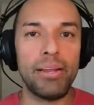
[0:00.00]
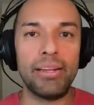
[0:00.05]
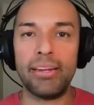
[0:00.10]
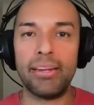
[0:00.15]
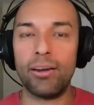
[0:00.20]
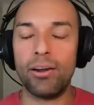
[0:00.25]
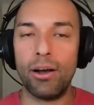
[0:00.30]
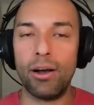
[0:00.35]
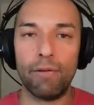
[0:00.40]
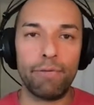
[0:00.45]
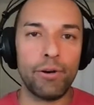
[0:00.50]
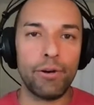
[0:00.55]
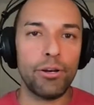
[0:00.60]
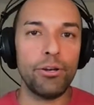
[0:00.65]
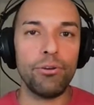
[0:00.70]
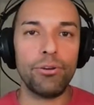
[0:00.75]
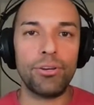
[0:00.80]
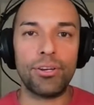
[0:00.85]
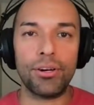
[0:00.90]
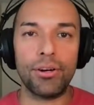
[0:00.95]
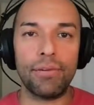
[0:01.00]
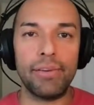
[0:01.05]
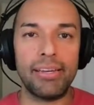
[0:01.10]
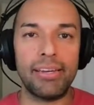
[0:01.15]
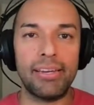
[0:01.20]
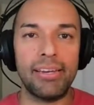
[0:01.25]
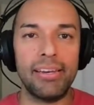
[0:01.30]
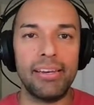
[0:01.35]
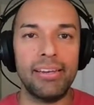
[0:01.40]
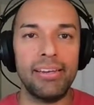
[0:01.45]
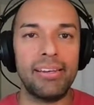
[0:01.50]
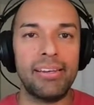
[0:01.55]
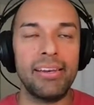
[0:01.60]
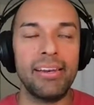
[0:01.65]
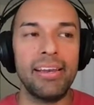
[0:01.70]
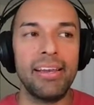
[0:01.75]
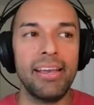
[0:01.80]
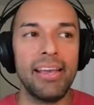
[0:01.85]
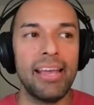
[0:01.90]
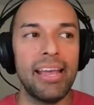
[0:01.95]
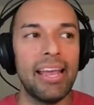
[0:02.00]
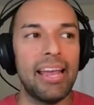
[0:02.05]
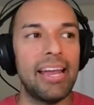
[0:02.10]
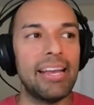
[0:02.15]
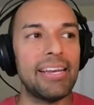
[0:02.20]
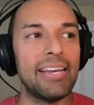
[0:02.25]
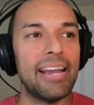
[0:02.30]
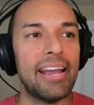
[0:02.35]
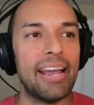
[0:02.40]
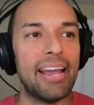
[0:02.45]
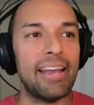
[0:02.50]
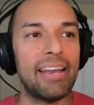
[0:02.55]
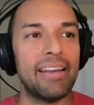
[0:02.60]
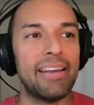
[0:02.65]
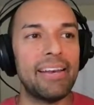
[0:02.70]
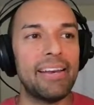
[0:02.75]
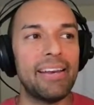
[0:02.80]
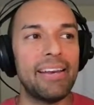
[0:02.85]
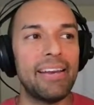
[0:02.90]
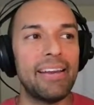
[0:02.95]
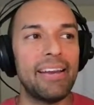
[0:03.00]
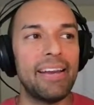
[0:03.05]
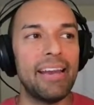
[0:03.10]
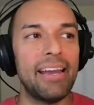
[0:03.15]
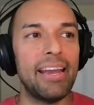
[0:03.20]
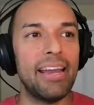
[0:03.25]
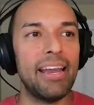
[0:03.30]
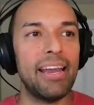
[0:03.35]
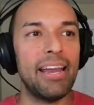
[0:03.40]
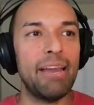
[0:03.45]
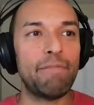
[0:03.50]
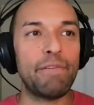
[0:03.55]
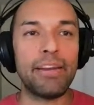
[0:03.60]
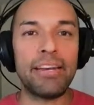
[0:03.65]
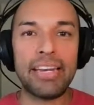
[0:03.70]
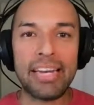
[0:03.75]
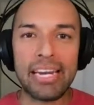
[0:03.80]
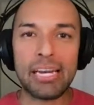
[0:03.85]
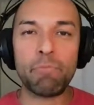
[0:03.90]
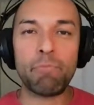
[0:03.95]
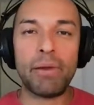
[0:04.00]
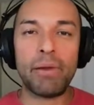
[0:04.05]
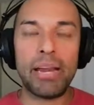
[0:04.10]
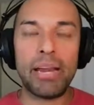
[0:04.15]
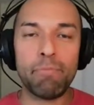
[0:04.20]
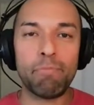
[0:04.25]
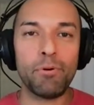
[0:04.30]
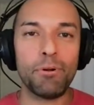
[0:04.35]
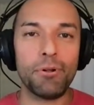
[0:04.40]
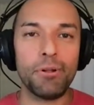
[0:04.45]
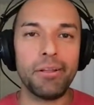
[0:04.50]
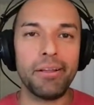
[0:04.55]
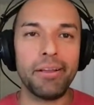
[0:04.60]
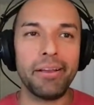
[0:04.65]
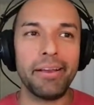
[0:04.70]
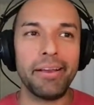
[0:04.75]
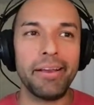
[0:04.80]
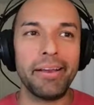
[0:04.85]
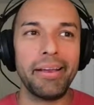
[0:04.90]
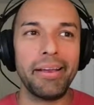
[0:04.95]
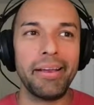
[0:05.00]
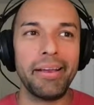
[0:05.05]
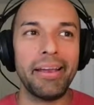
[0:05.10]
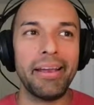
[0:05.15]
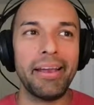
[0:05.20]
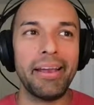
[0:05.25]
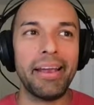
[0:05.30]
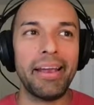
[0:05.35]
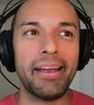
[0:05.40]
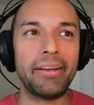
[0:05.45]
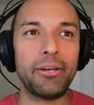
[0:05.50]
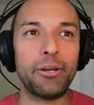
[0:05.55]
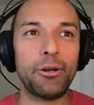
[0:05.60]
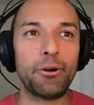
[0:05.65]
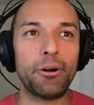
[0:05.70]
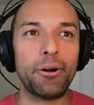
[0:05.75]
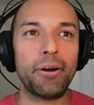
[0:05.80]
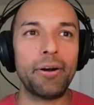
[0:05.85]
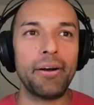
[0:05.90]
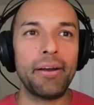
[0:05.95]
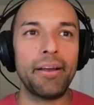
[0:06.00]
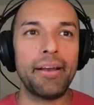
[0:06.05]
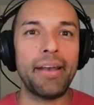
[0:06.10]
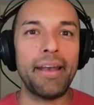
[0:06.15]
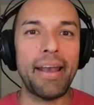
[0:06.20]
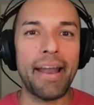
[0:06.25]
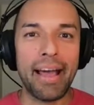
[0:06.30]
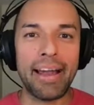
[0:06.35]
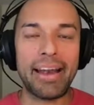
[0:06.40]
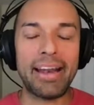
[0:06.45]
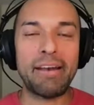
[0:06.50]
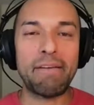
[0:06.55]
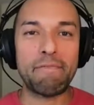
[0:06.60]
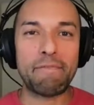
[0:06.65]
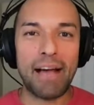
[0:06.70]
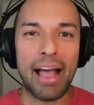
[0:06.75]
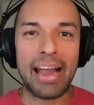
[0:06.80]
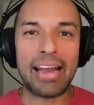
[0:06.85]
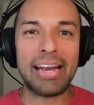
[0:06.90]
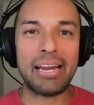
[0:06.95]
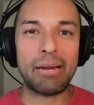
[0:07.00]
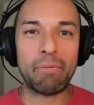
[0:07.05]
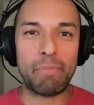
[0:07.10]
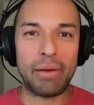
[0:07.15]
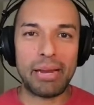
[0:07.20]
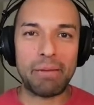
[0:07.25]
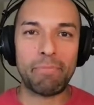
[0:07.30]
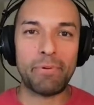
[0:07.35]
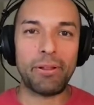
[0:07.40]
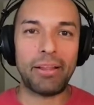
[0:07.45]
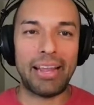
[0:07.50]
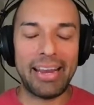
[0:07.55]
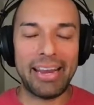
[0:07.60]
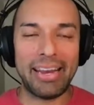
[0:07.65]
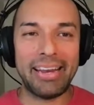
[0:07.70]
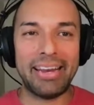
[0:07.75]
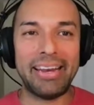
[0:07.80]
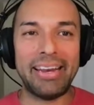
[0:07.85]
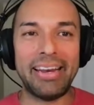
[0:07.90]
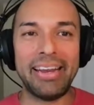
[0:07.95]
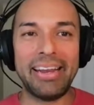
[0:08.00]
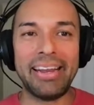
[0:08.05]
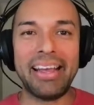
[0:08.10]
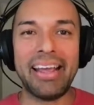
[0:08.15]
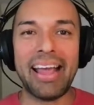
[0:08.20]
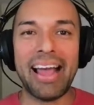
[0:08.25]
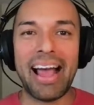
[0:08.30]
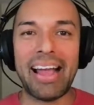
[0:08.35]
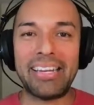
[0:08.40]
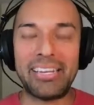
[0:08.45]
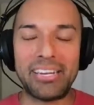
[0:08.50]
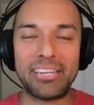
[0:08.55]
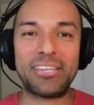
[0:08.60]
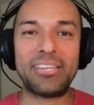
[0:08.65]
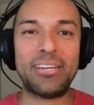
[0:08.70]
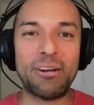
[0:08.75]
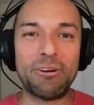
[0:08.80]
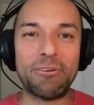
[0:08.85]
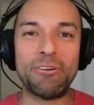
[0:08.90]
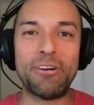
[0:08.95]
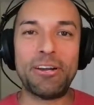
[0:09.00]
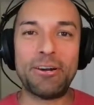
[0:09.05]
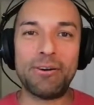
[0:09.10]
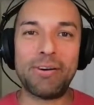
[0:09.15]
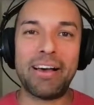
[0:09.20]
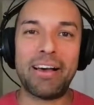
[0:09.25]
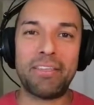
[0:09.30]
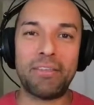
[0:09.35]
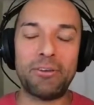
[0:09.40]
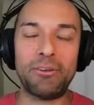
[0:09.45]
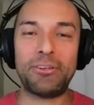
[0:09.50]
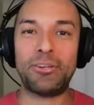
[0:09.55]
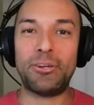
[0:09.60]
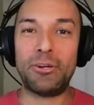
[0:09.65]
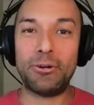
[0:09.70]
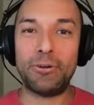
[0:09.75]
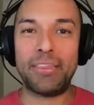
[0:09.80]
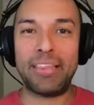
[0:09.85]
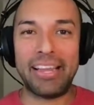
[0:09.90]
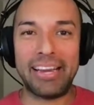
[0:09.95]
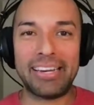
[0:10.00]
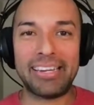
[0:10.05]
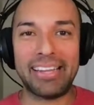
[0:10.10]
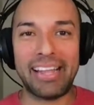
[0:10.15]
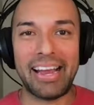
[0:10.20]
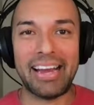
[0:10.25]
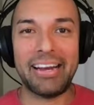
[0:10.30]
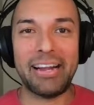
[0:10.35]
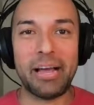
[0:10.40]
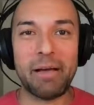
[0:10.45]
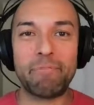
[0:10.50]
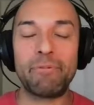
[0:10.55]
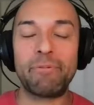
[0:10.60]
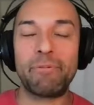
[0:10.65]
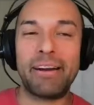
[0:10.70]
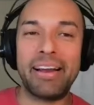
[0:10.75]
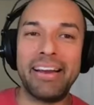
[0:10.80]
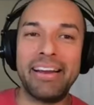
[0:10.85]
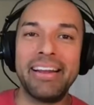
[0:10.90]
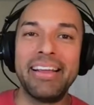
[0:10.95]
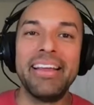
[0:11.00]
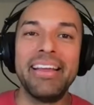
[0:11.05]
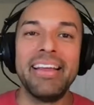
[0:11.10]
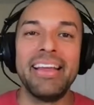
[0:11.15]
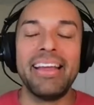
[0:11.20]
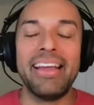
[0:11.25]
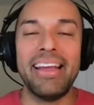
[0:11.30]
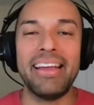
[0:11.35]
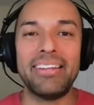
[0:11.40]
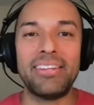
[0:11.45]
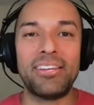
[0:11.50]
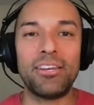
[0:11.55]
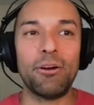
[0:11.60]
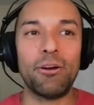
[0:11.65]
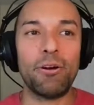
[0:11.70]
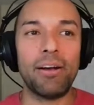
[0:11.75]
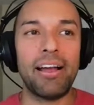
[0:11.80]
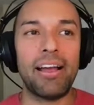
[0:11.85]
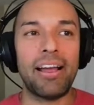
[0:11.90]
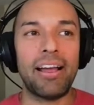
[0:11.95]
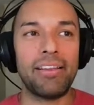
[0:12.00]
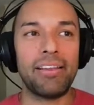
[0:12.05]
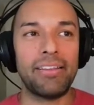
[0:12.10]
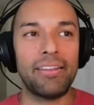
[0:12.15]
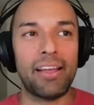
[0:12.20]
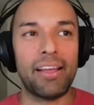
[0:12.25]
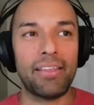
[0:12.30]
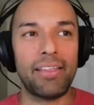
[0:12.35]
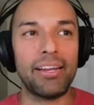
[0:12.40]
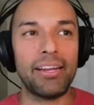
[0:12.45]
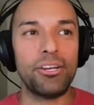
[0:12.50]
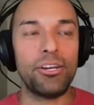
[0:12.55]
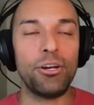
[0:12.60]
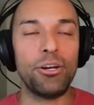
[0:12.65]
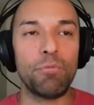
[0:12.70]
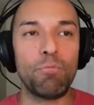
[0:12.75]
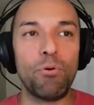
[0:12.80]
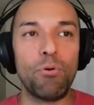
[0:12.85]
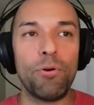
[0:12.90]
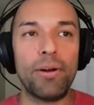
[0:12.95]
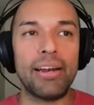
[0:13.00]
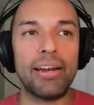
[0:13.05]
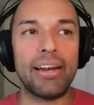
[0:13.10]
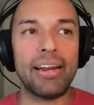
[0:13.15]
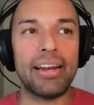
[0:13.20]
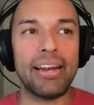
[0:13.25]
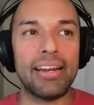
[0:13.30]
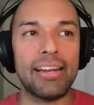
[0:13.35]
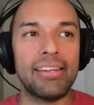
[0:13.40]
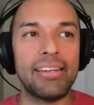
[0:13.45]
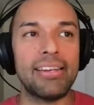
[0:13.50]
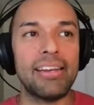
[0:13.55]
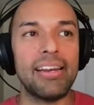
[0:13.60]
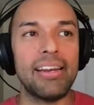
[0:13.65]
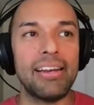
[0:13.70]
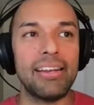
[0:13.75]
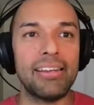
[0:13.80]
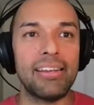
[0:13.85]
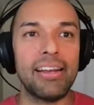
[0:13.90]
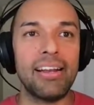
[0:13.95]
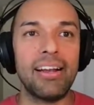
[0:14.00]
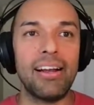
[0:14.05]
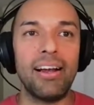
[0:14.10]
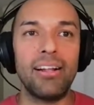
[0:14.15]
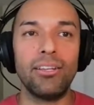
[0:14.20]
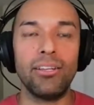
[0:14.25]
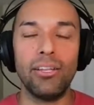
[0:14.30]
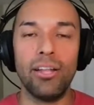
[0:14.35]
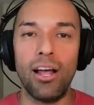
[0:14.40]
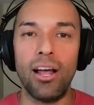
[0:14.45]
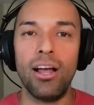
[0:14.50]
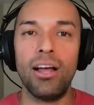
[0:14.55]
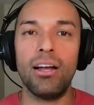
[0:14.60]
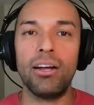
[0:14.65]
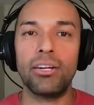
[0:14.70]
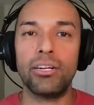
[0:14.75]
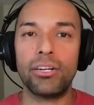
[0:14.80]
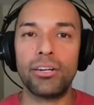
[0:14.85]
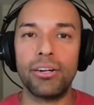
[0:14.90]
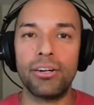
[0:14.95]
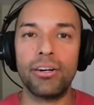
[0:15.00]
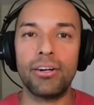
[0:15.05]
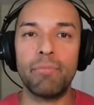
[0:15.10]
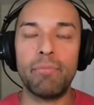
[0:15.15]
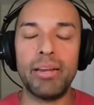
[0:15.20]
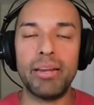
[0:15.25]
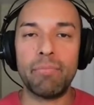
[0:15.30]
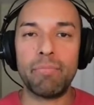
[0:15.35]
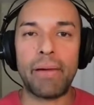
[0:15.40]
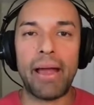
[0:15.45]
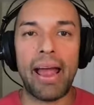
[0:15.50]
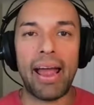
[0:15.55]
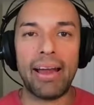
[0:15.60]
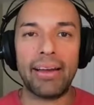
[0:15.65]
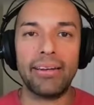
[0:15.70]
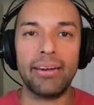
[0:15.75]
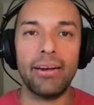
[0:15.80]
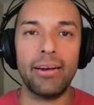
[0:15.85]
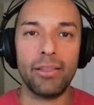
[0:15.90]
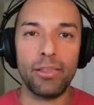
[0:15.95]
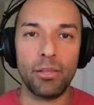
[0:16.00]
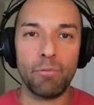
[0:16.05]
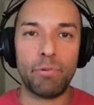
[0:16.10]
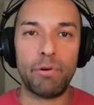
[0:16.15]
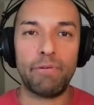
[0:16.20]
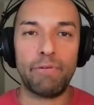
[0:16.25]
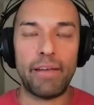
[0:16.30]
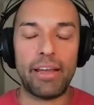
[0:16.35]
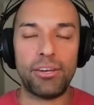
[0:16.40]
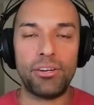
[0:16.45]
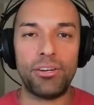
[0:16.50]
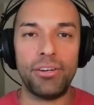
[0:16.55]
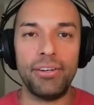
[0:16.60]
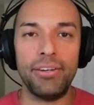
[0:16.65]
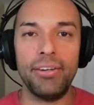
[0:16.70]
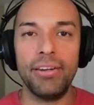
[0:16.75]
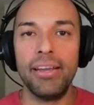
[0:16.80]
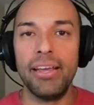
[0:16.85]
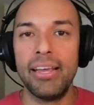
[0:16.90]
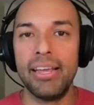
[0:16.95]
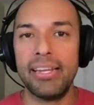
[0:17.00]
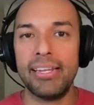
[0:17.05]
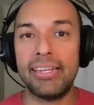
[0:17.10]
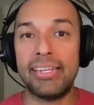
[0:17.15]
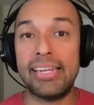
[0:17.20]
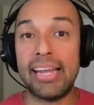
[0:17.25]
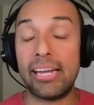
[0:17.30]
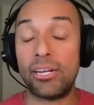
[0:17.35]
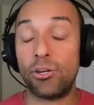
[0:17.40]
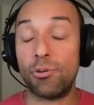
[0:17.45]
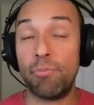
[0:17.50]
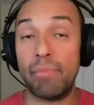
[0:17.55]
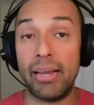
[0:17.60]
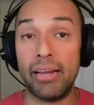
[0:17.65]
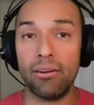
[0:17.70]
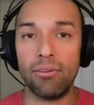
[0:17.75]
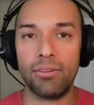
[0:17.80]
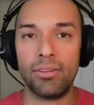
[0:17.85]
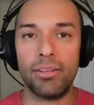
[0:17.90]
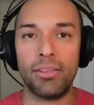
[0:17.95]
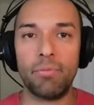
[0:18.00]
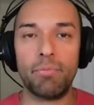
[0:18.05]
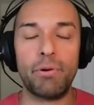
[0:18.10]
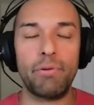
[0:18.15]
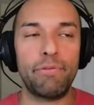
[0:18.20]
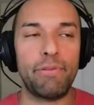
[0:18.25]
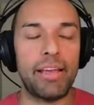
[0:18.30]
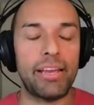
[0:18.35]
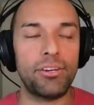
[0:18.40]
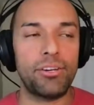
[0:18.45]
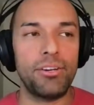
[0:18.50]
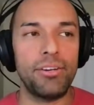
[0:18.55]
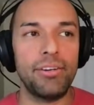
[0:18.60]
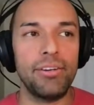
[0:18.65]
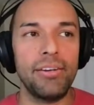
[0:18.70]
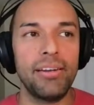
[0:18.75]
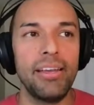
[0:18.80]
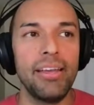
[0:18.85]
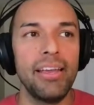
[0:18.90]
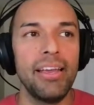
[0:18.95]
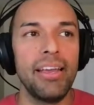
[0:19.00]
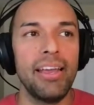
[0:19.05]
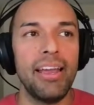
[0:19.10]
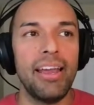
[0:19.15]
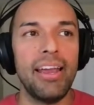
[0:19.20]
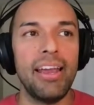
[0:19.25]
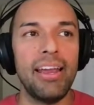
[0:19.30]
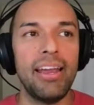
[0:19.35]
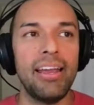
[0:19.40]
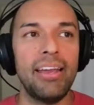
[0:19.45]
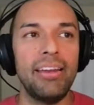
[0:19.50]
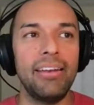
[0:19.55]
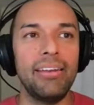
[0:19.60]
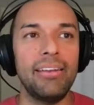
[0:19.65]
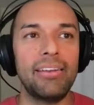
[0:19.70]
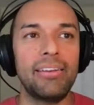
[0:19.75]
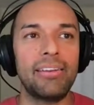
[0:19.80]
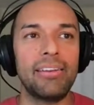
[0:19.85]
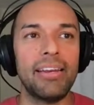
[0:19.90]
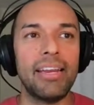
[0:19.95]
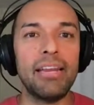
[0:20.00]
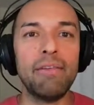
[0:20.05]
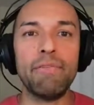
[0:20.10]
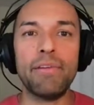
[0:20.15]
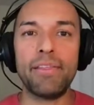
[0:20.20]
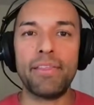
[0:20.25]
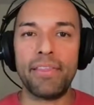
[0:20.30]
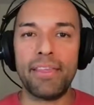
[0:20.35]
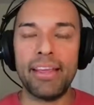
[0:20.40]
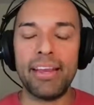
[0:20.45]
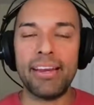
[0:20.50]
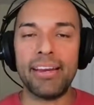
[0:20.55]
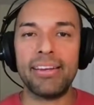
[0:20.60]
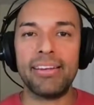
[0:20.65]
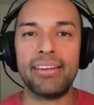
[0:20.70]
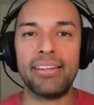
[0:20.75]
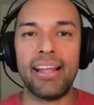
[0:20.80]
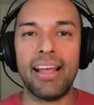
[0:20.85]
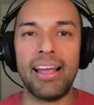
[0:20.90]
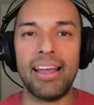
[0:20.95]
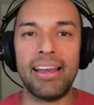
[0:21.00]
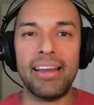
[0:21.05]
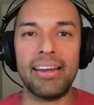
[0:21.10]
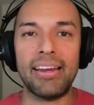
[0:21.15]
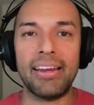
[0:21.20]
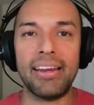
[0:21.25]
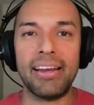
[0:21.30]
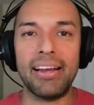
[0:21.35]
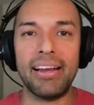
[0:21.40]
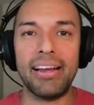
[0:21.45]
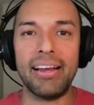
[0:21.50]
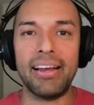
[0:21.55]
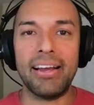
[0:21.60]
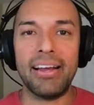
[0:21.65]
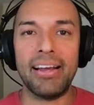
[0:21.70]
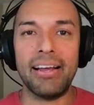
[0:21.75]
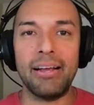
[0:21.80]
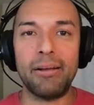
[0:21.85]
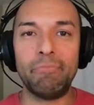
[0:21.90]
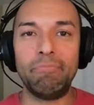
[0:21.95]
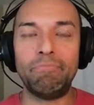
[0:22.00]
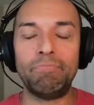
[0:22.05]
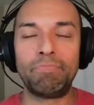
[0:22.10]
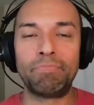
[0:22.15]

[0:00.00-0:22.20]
and offer new services and yet if you need people and you're not inviting people in I just don't know how those two things line up, right? And so I, I think to your point, it is it is a, a long term impact on the profession. It's detrimental to the profession, and even things like um,